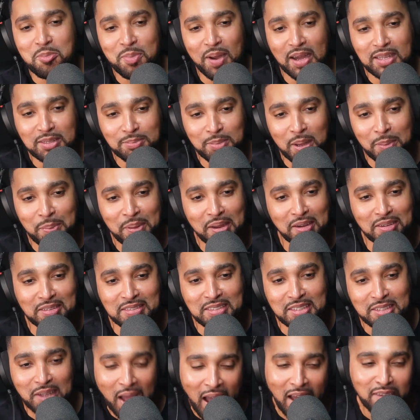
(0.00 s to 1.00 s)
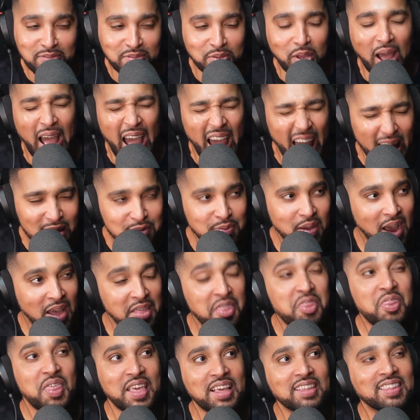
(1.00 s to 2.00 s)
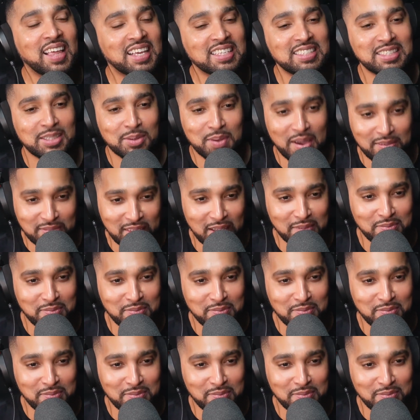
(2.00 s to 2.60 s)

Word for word: but my parents have have. I think they still have that